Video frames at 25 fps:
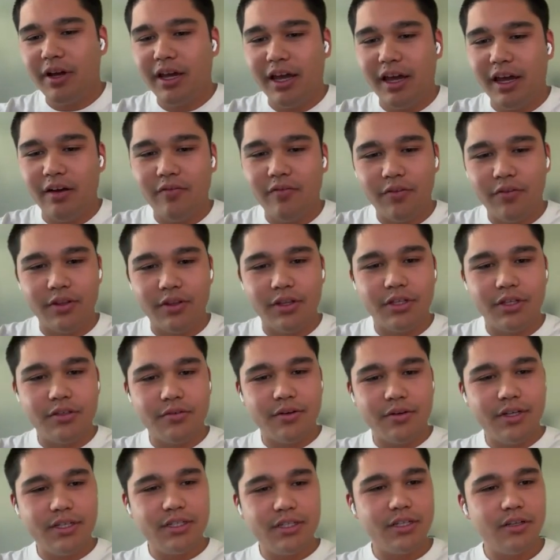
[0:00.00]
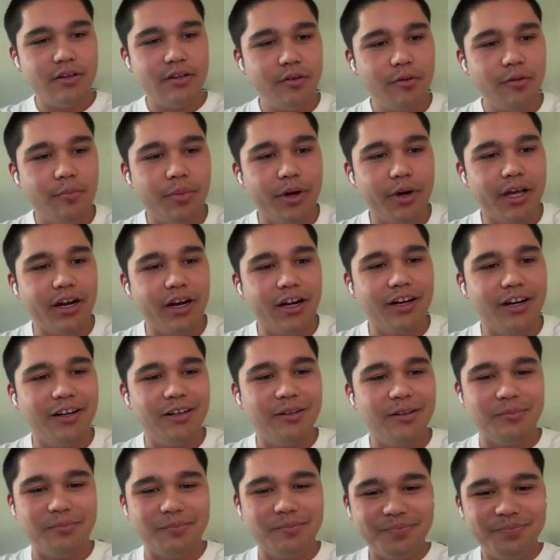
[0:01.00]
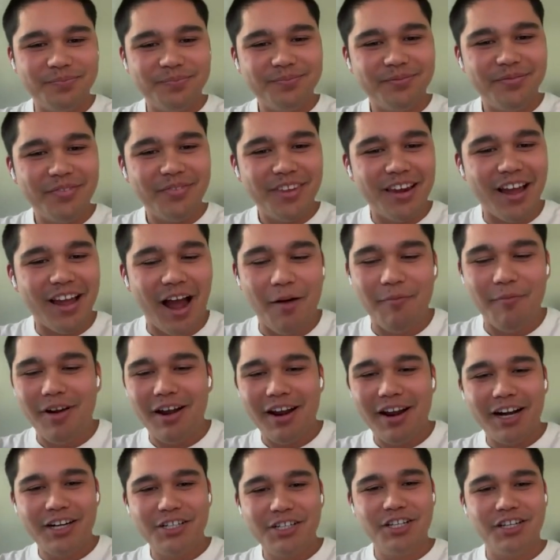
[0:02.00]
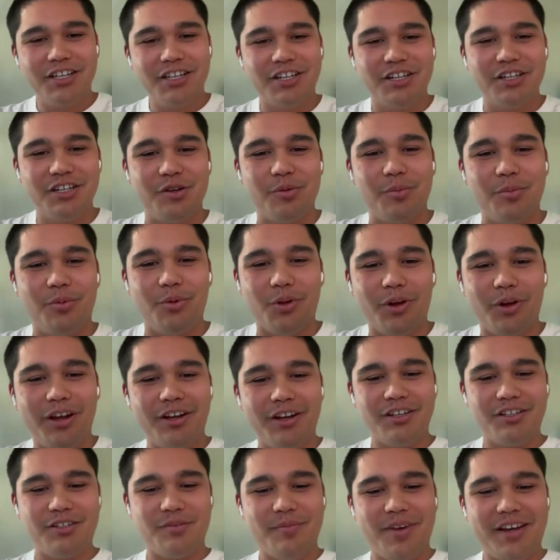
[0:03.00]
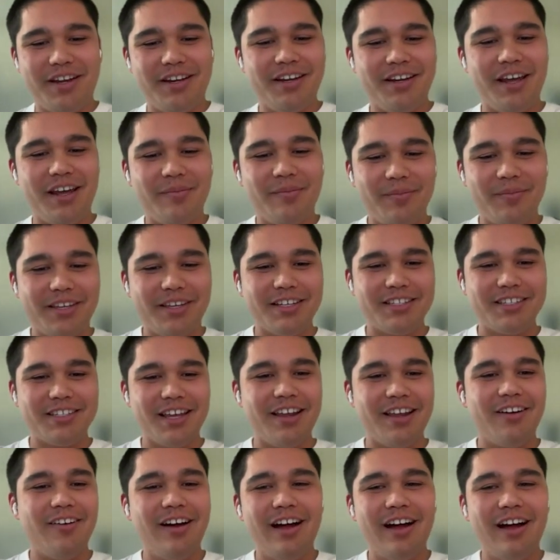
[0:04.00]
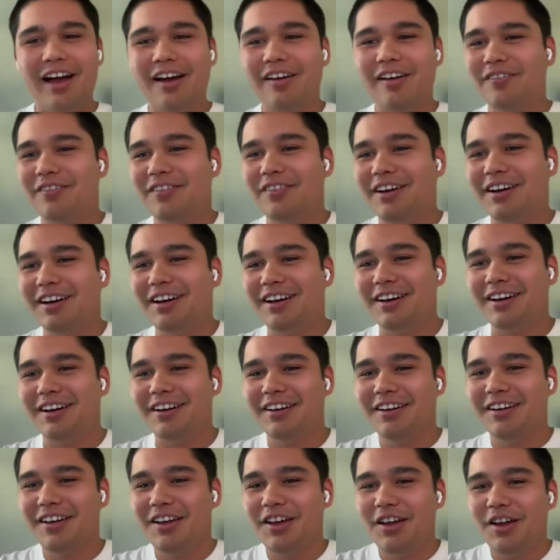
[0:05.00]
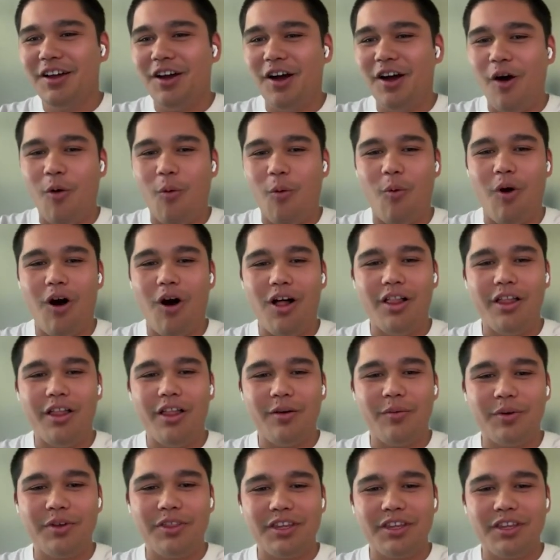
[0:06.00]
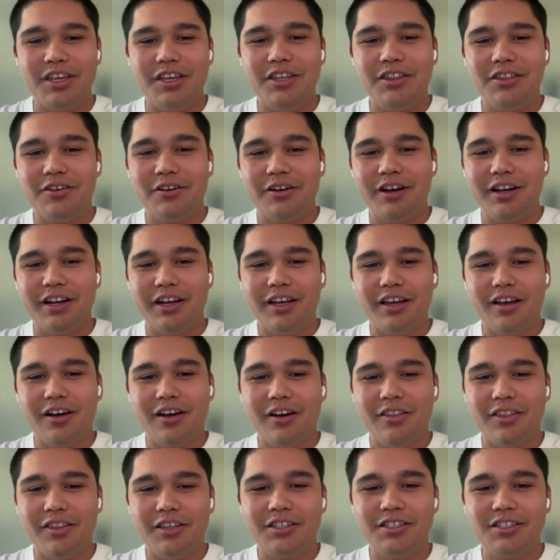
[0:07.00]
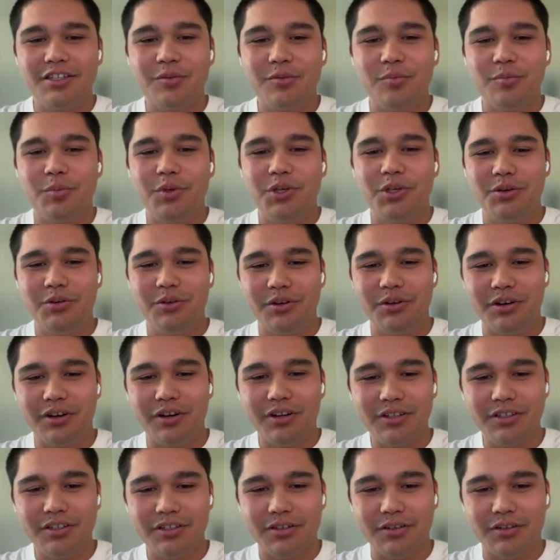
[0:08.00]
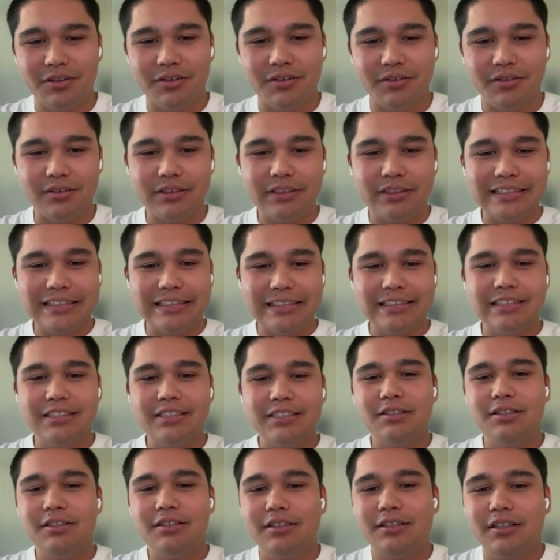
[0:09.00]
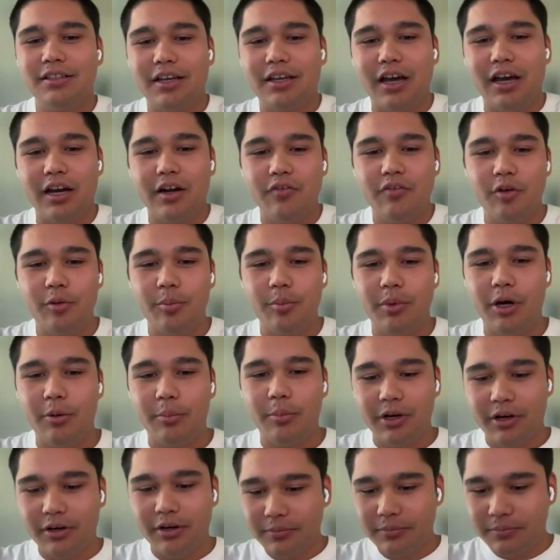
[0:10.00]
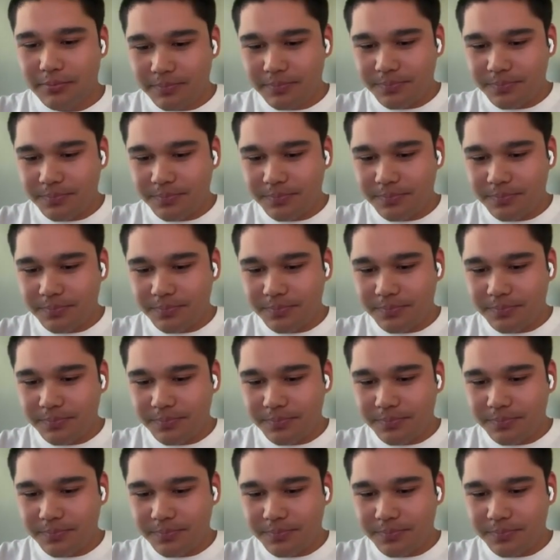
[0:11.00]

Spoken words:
head for this reason, but I'm not actually going to deploy onto mainnet because I don't have a wallet with ether in it on this computer. So kind of a bummer.